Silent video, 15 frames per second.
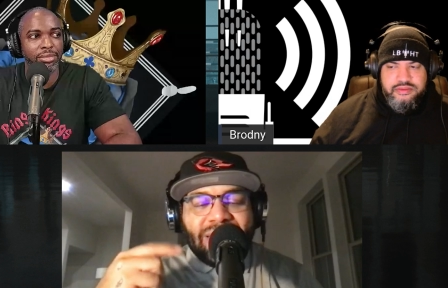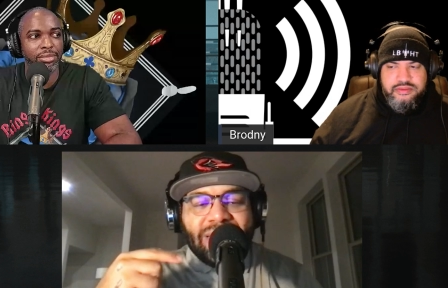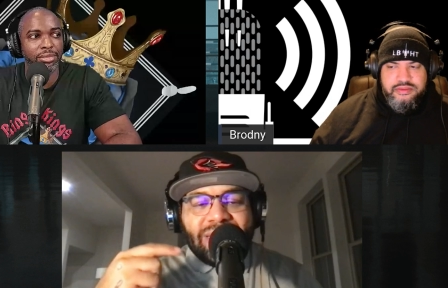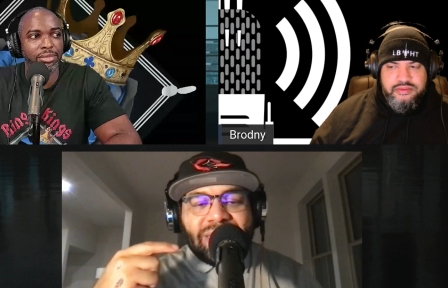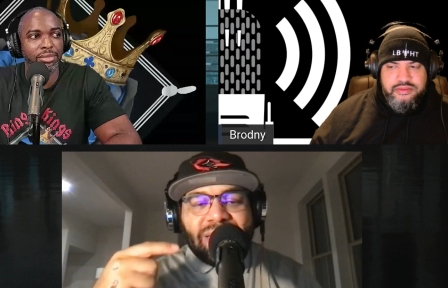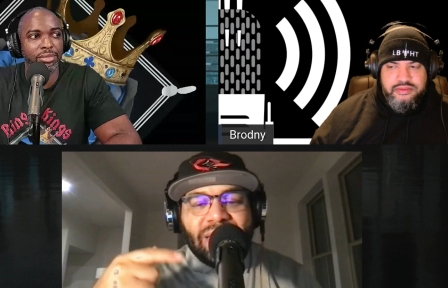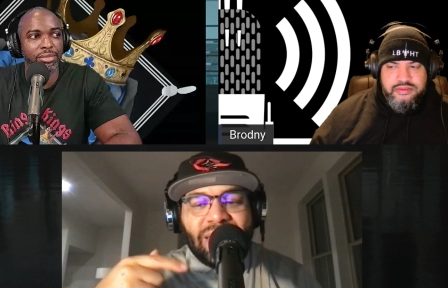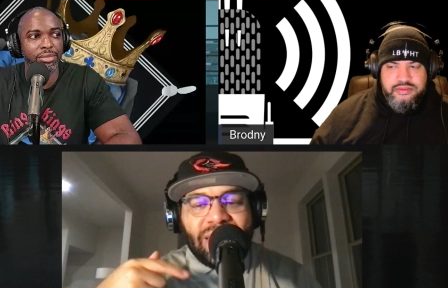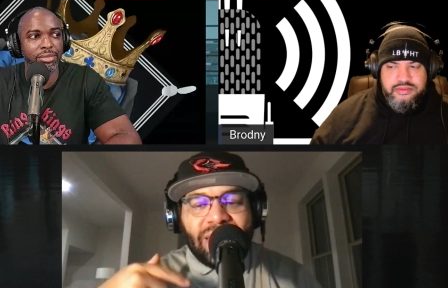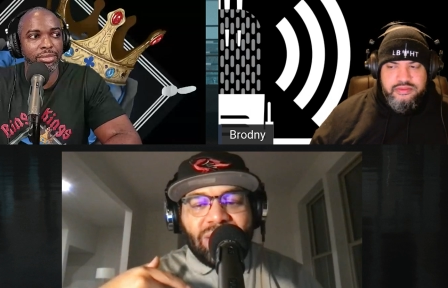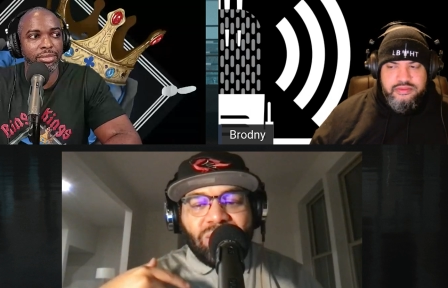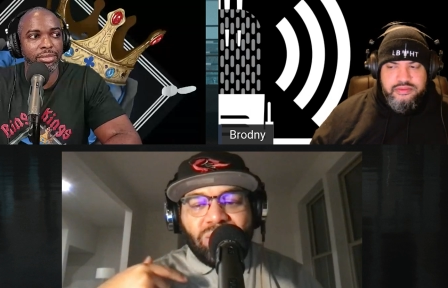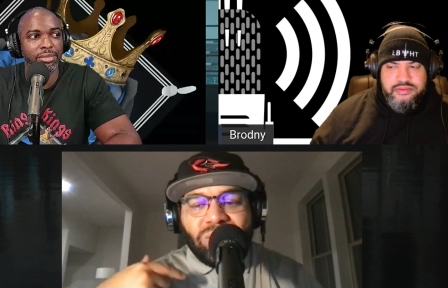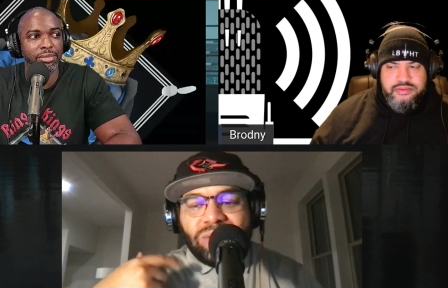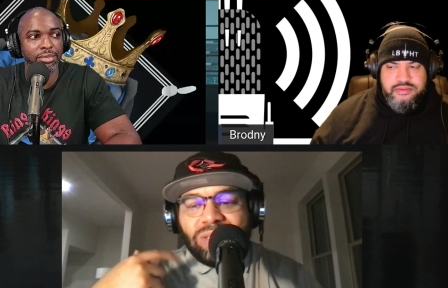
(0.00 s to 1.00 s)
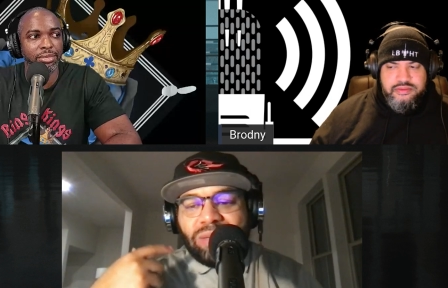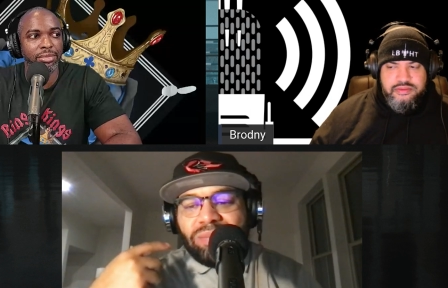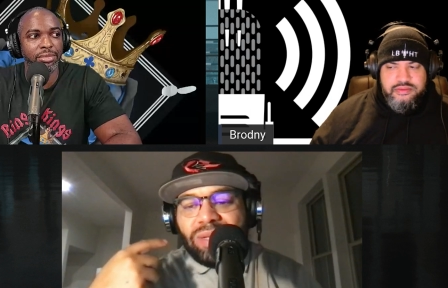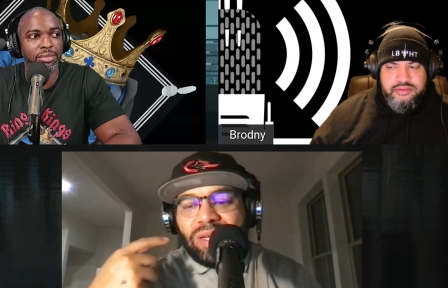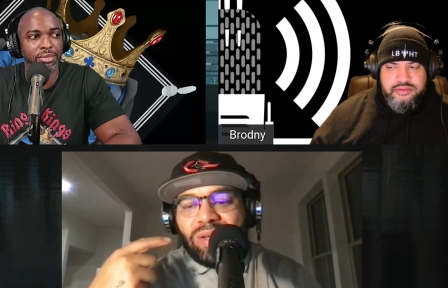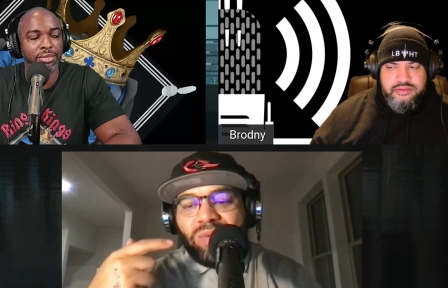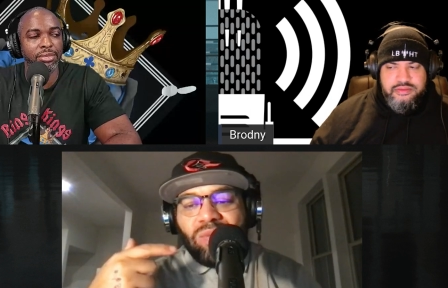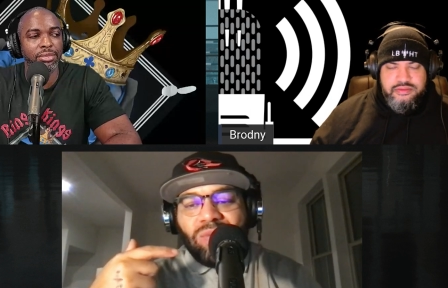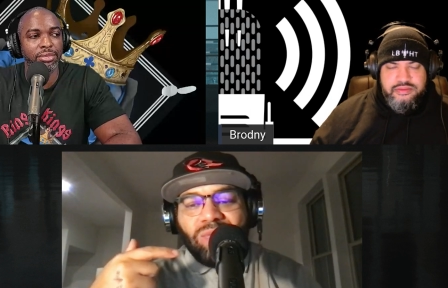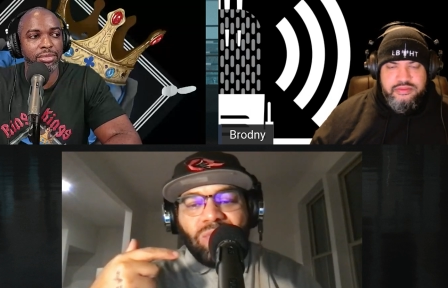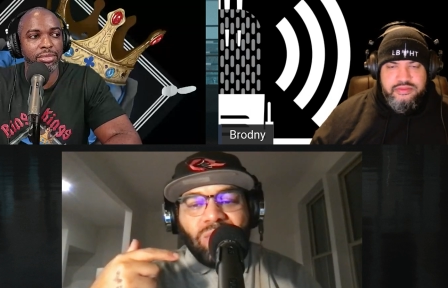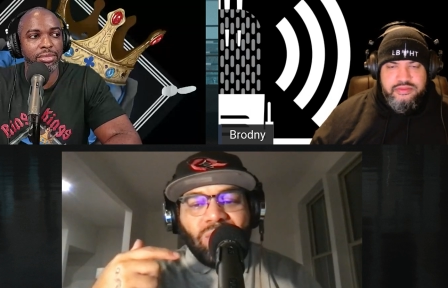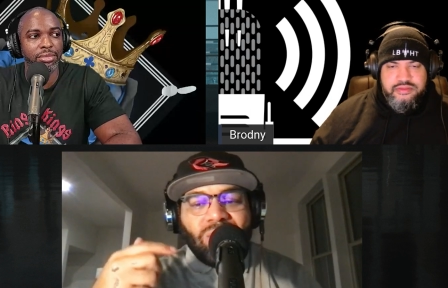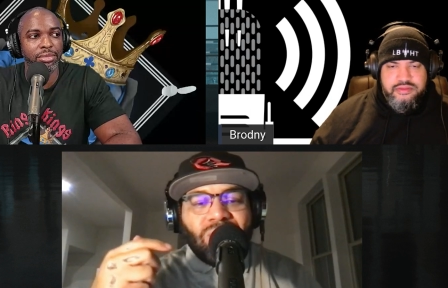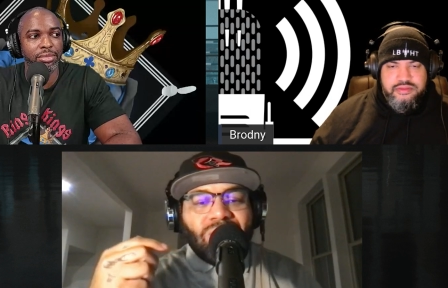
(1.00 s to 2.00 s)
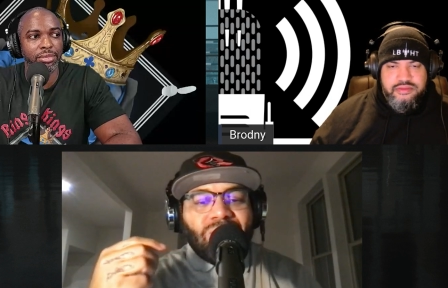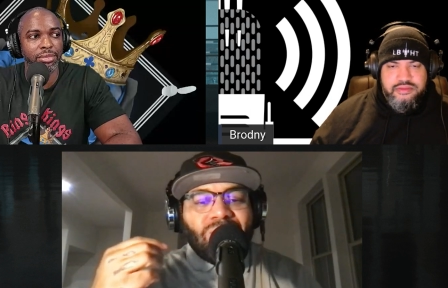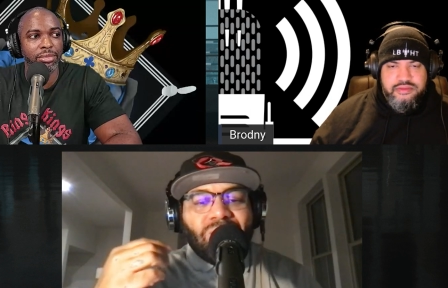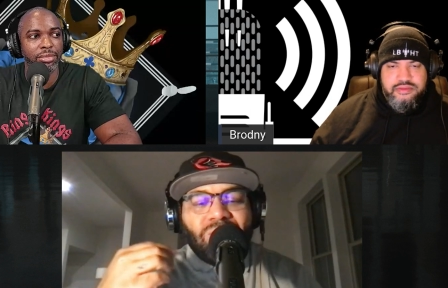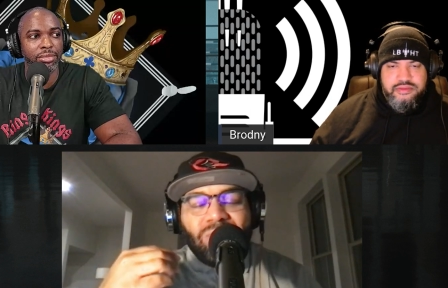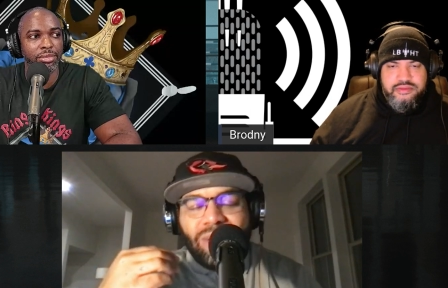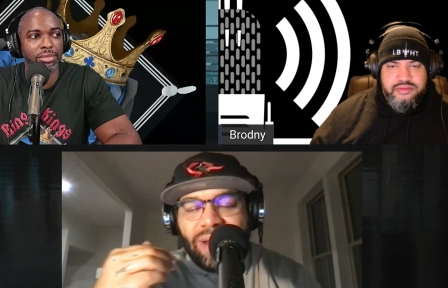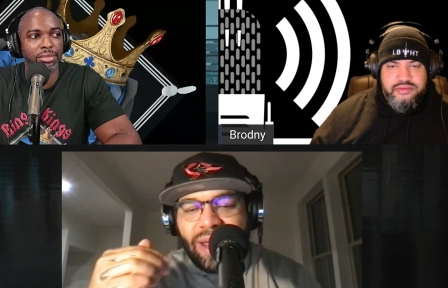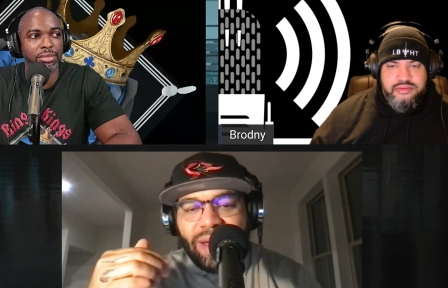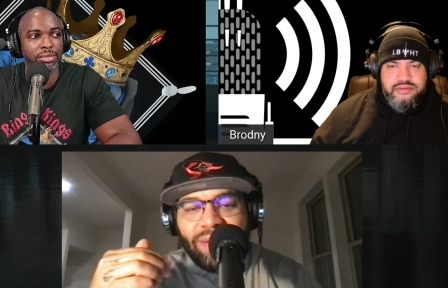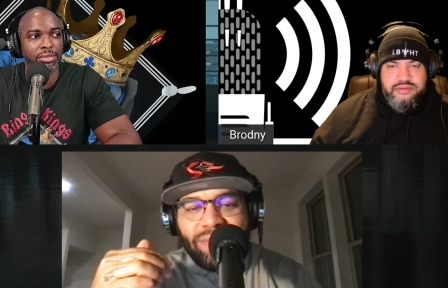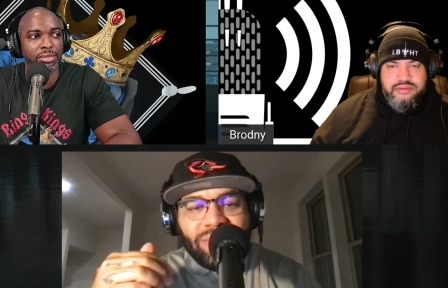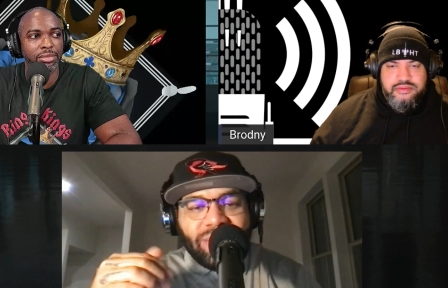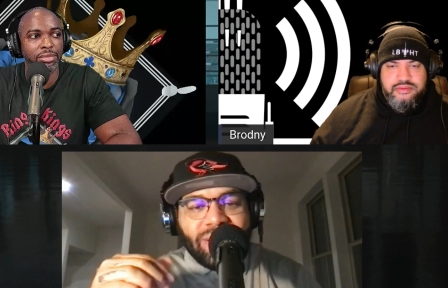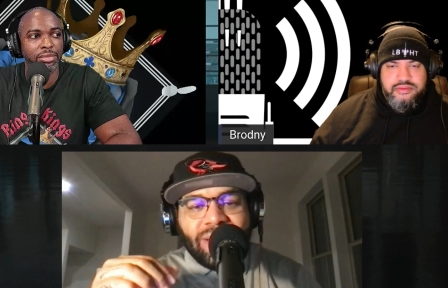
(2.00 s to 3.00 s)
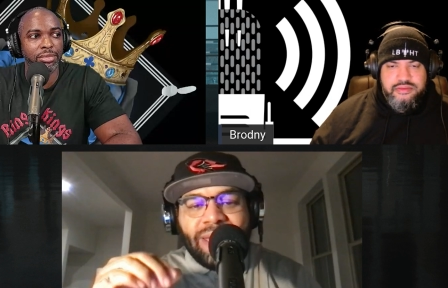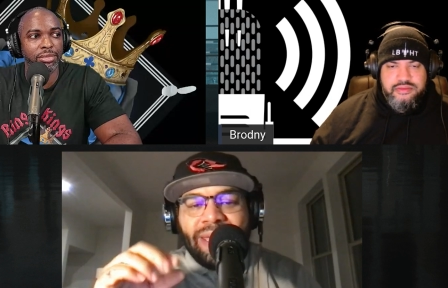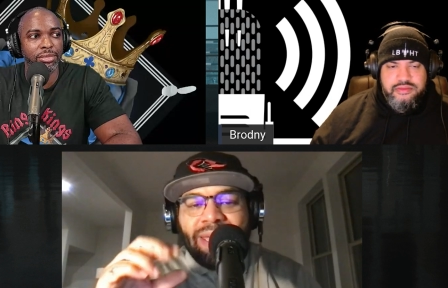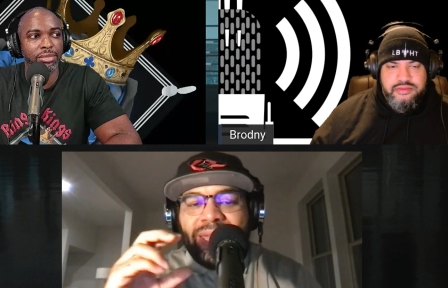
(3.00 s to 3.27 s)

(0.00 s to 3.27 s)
Speaker 1: in his head or something going wrong or whatever